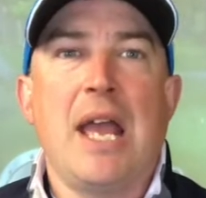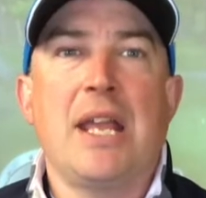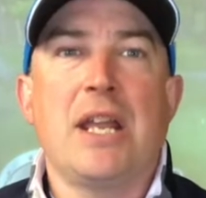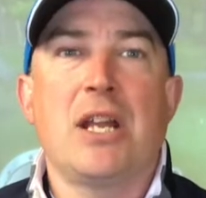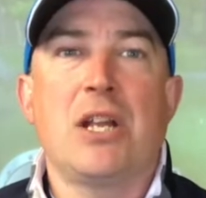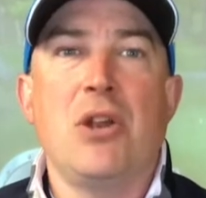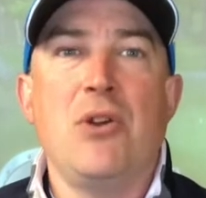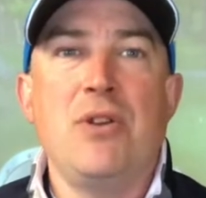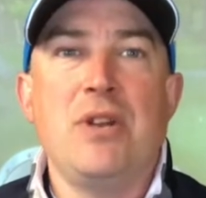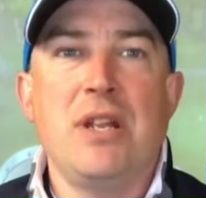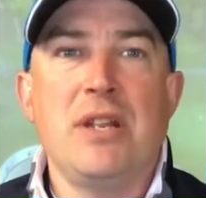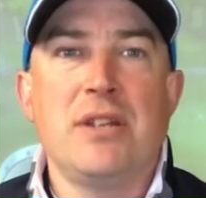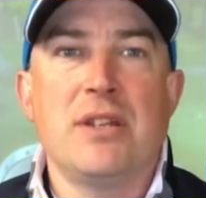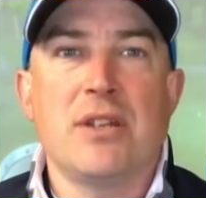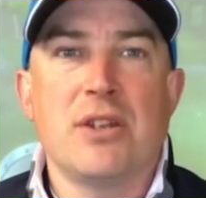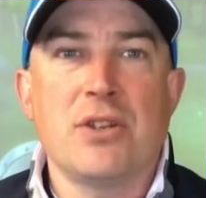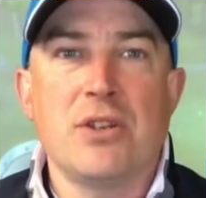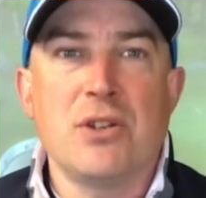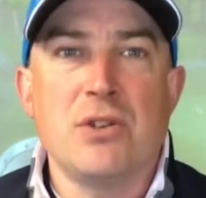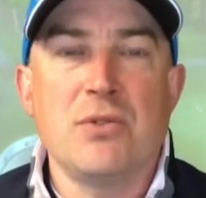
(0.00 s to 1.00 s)
including
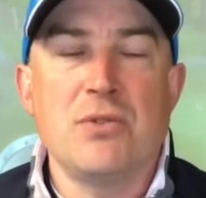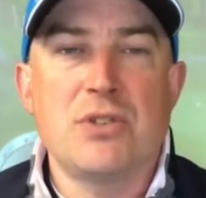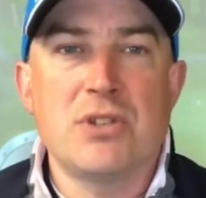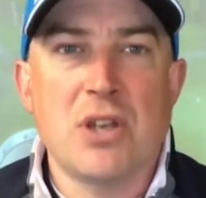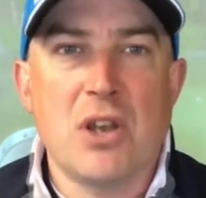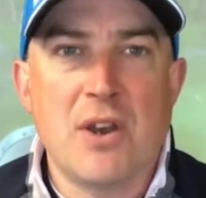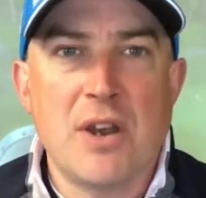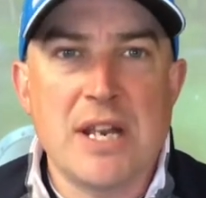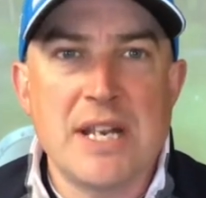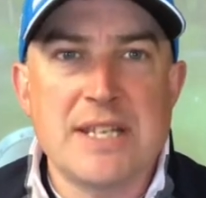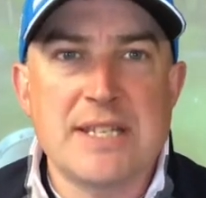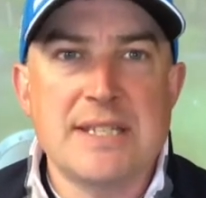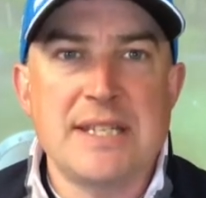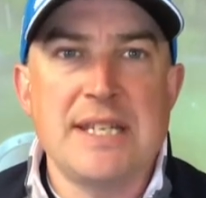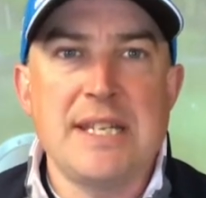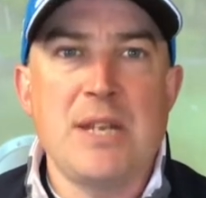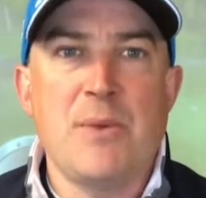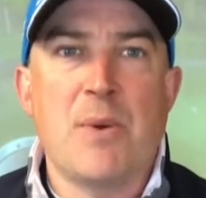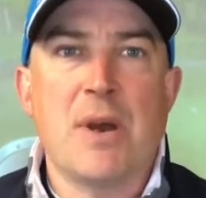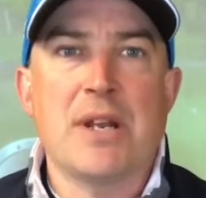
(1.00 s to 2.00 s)
the new Titleist
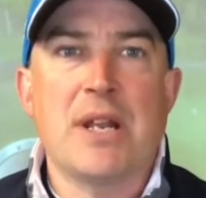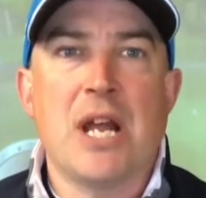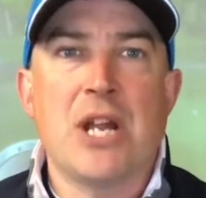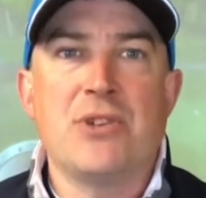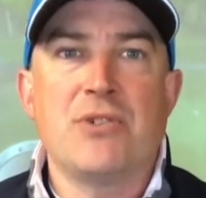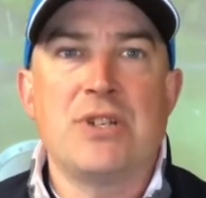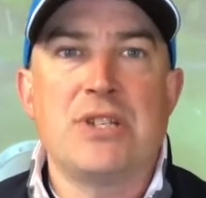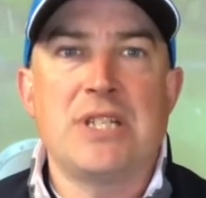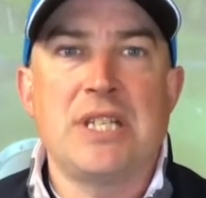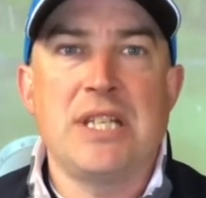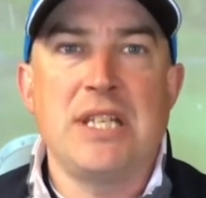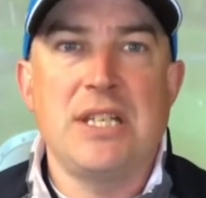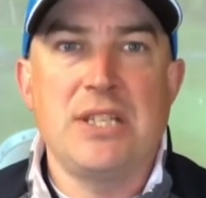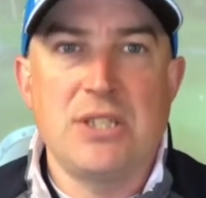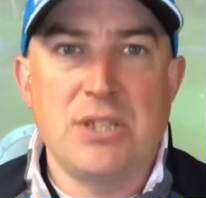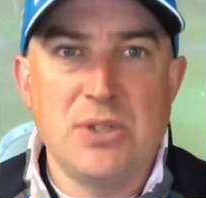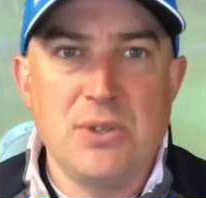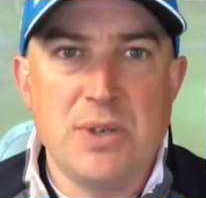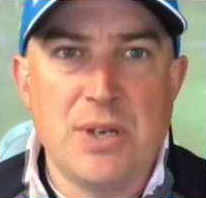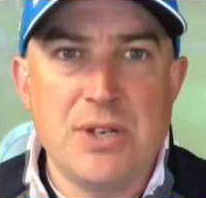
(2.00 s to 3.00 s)
T100,
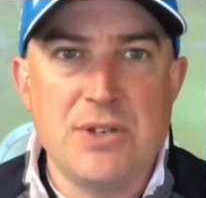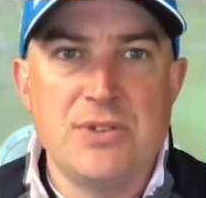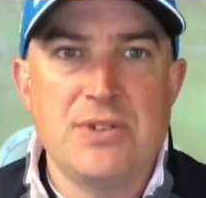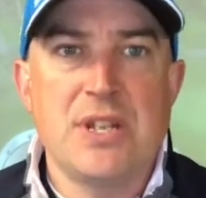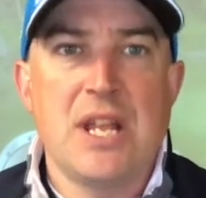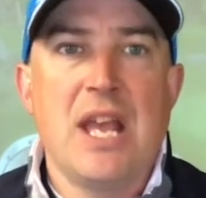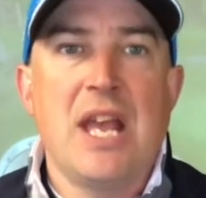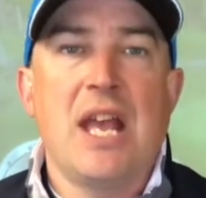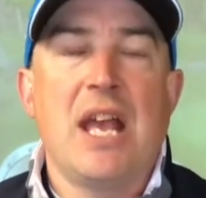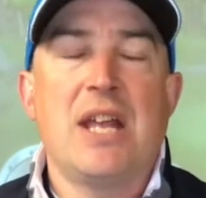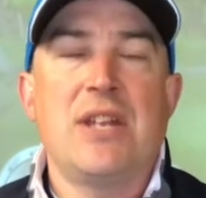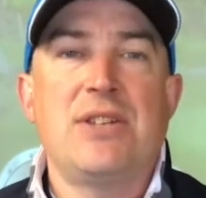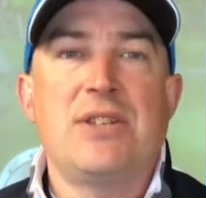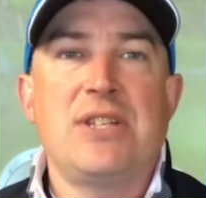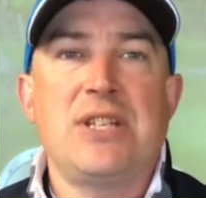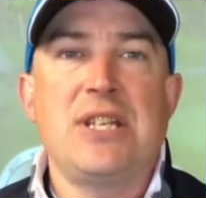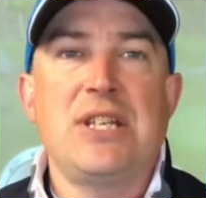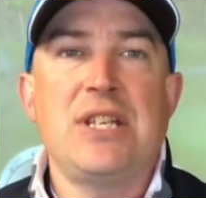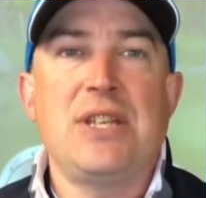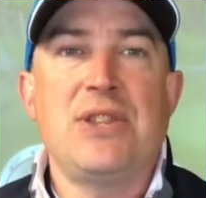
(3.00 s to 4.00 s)
T200 and
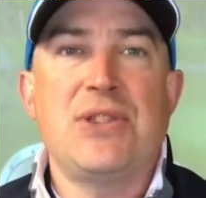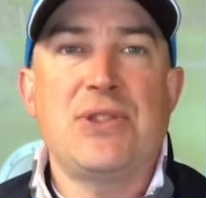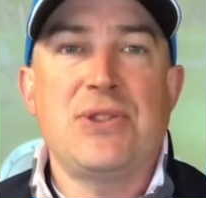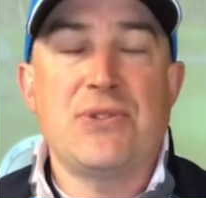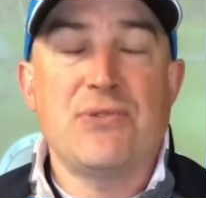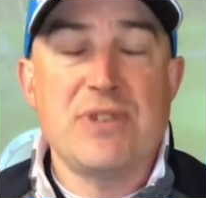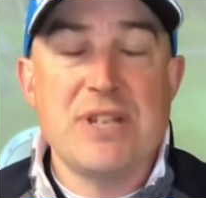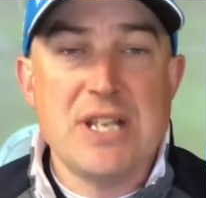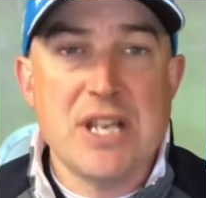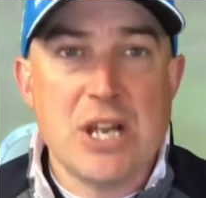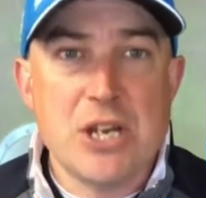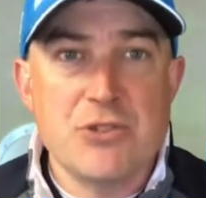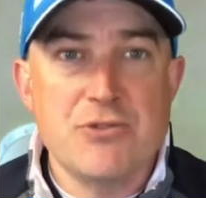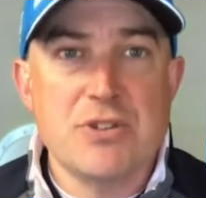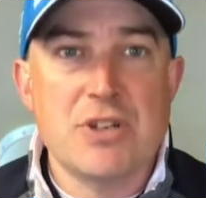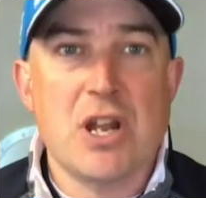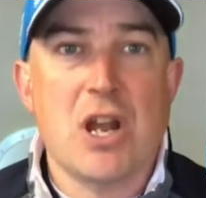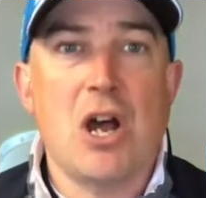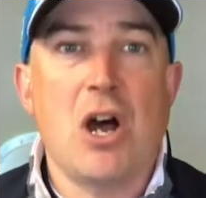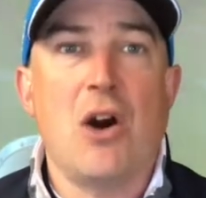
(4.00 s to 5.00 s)

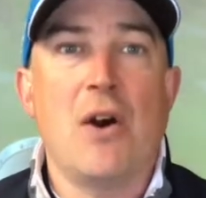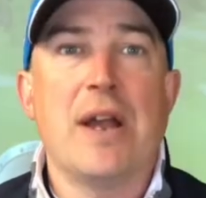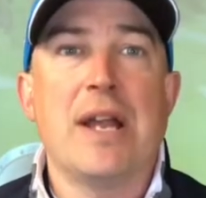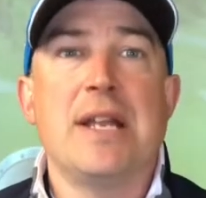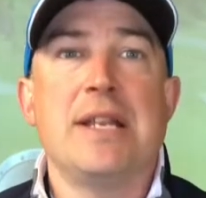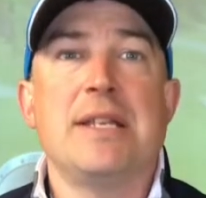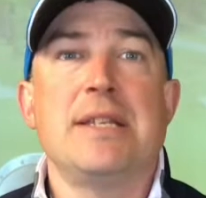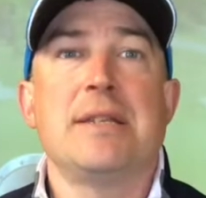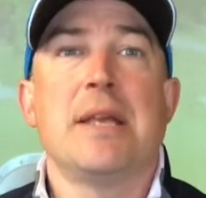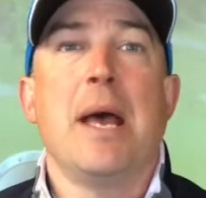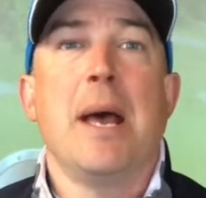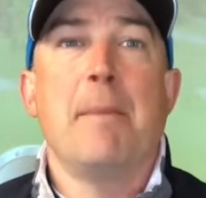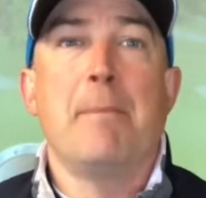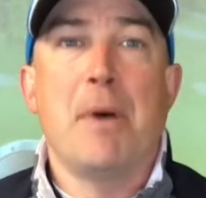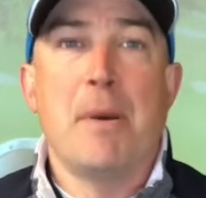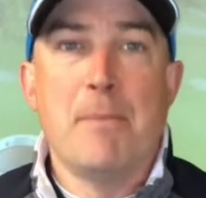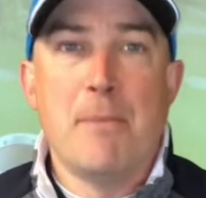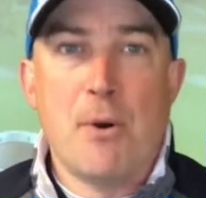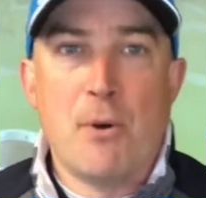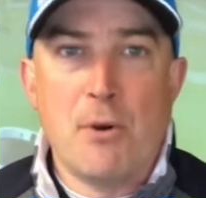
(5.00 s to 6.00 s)
T300 irons,
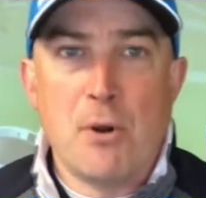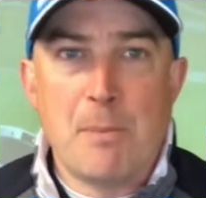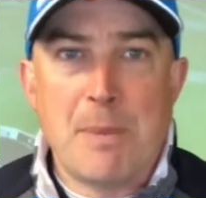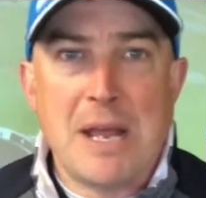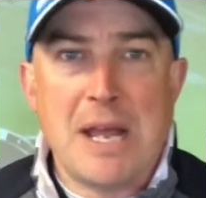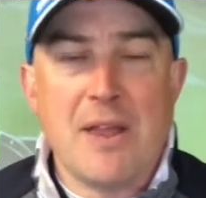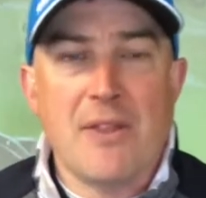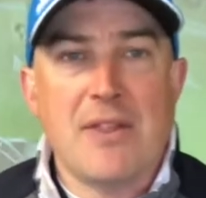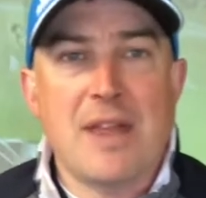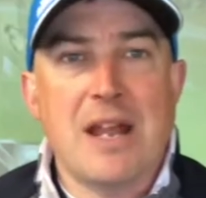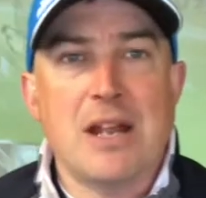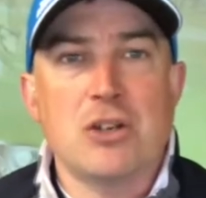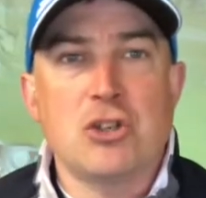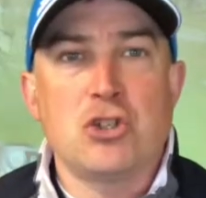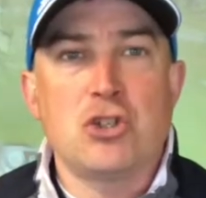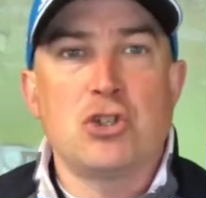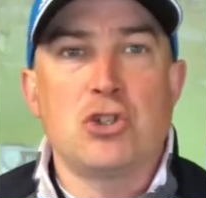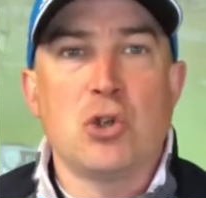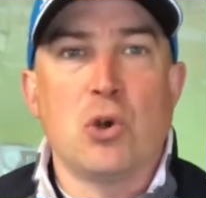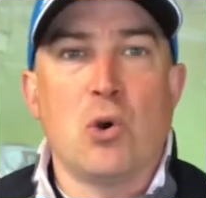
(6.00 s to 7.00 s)
but more about that
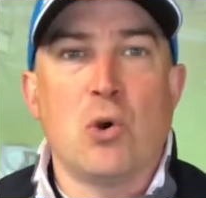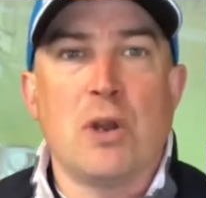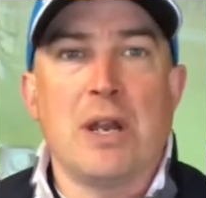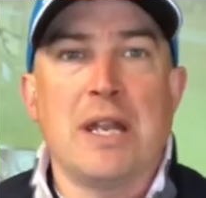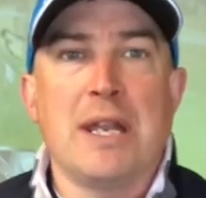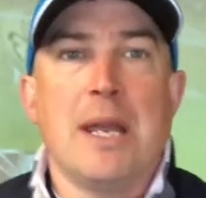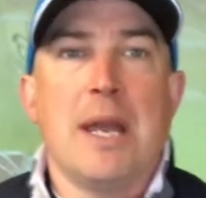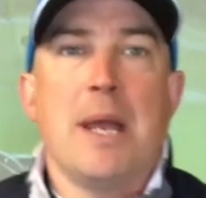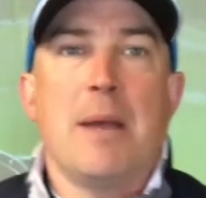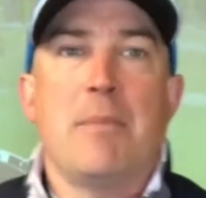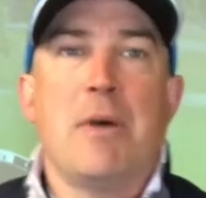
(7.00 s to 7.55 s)
shortly.